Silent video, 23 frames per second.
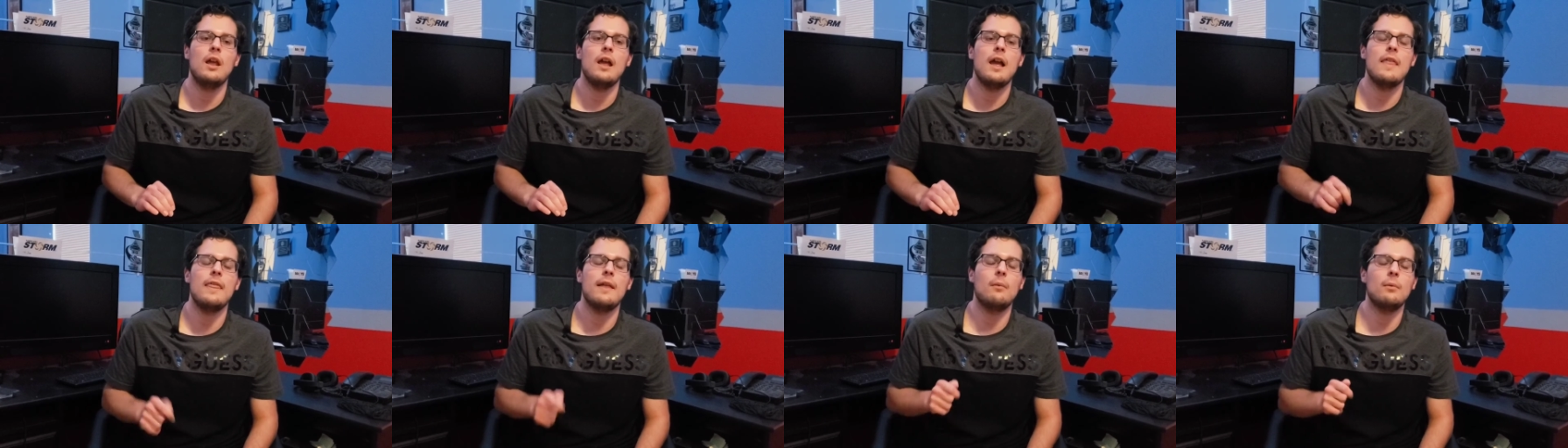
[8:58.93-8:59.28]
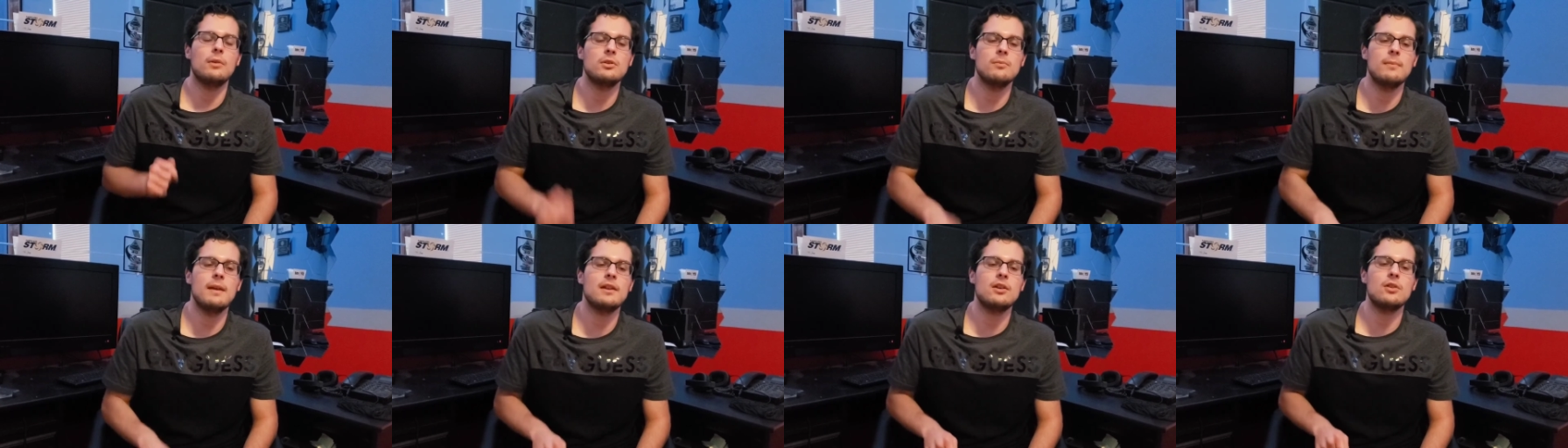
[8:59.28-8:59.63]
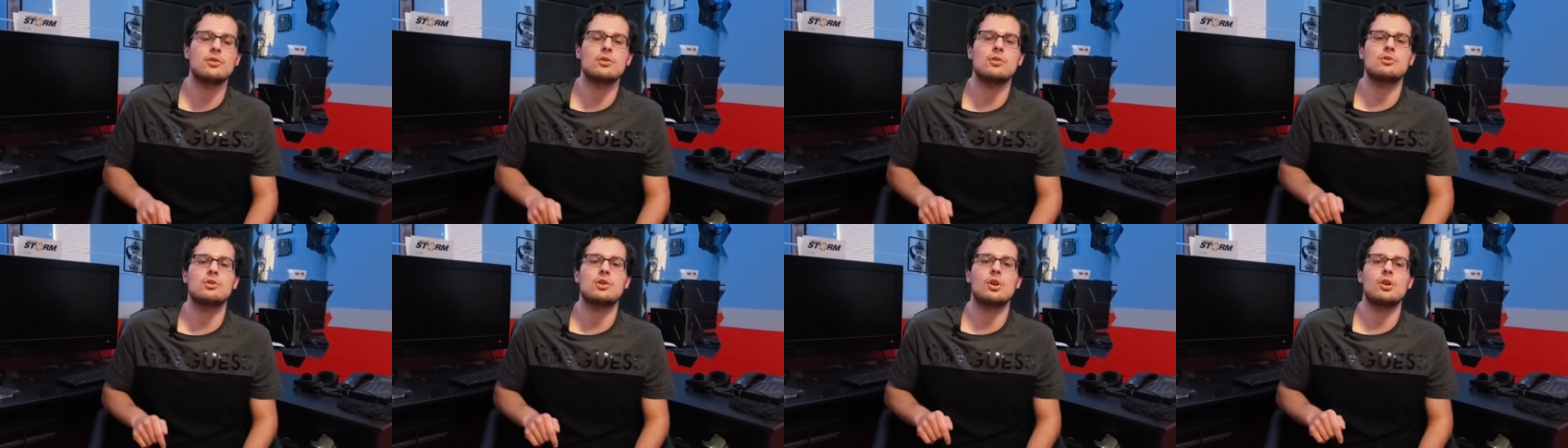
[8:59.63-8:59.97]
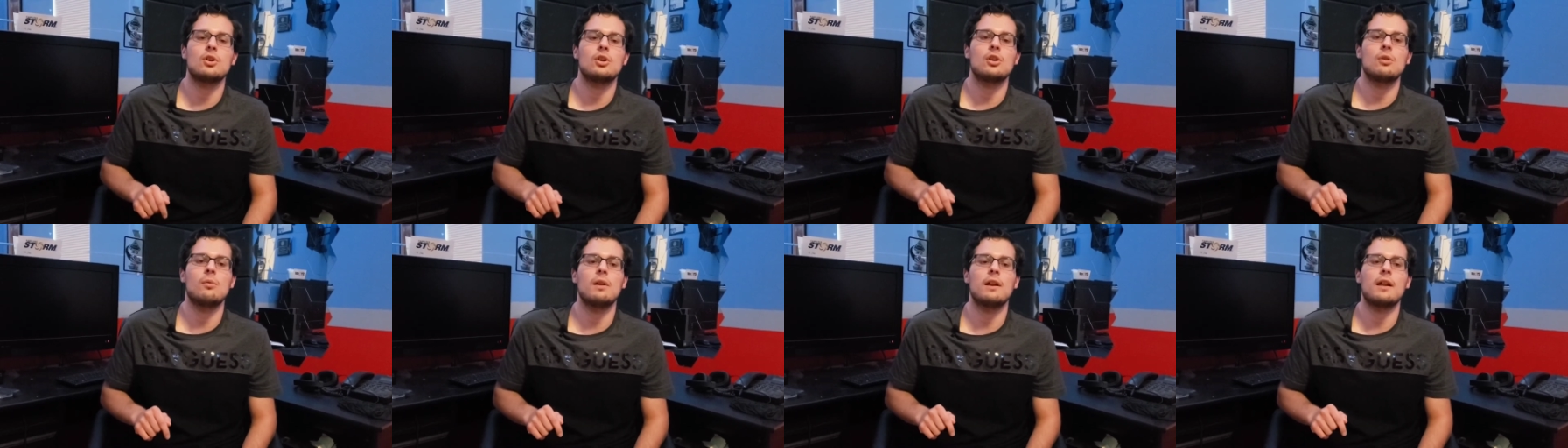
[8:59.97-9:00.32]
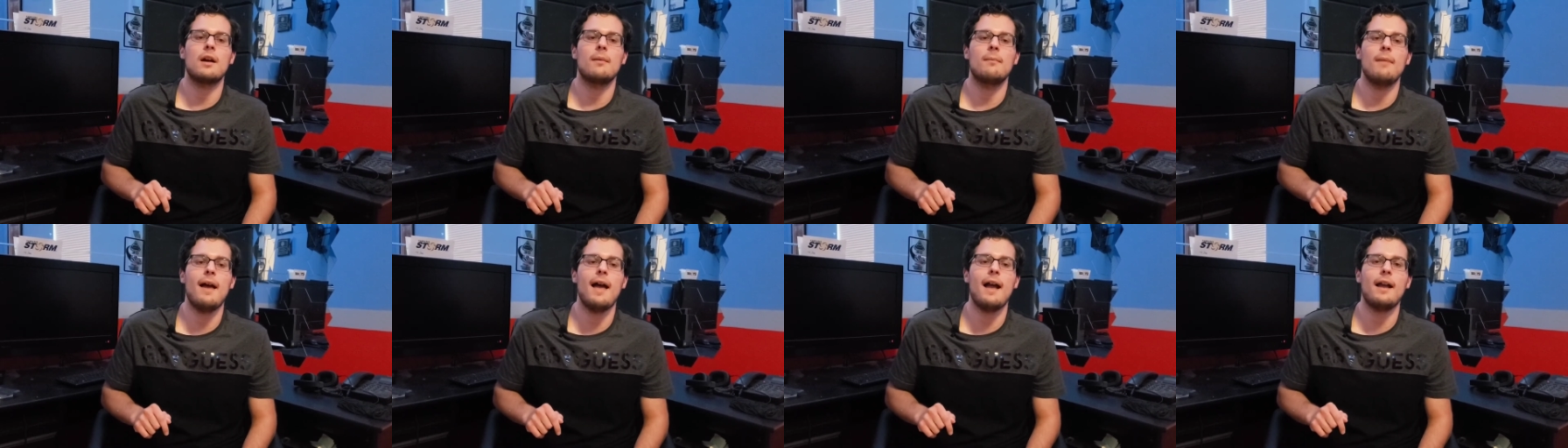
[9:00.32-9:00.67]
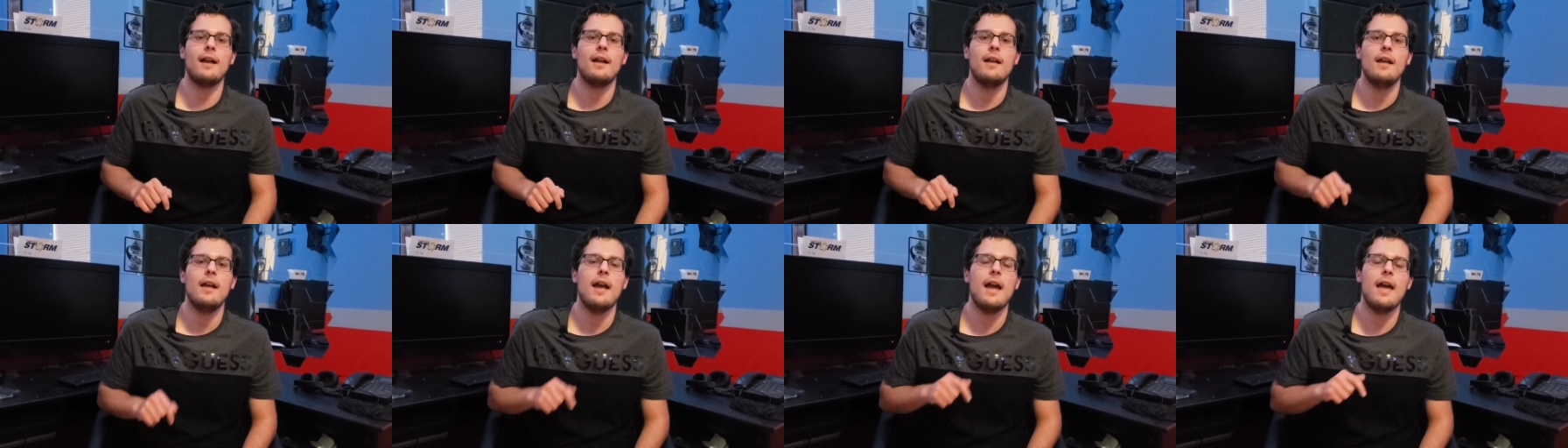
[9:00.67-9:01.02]
And then when you make your U-turn, you're gonna want to come
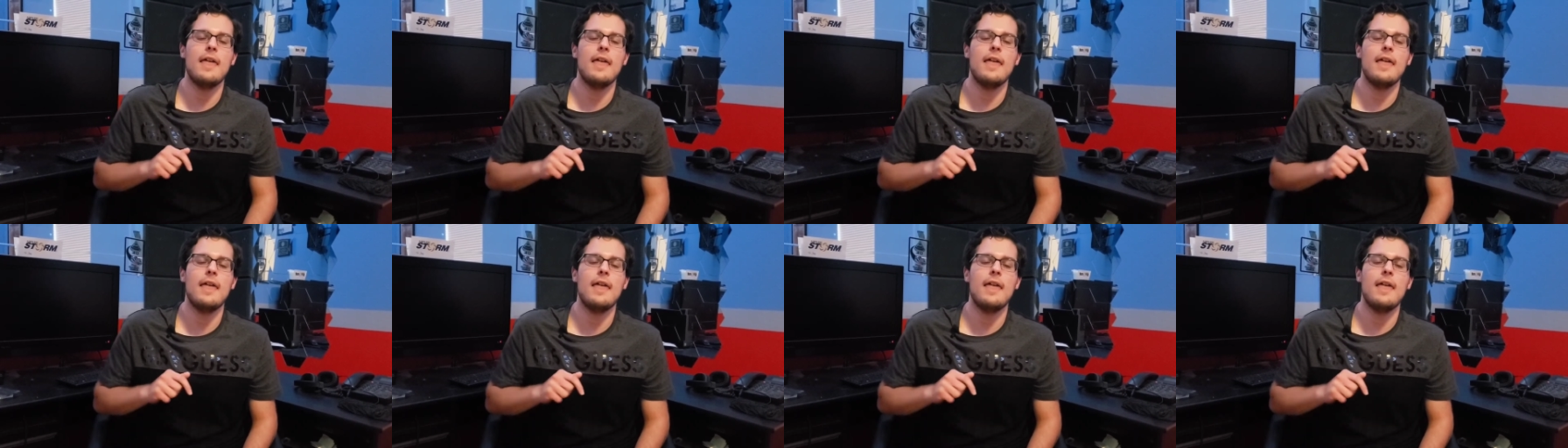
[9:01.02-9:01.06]
back.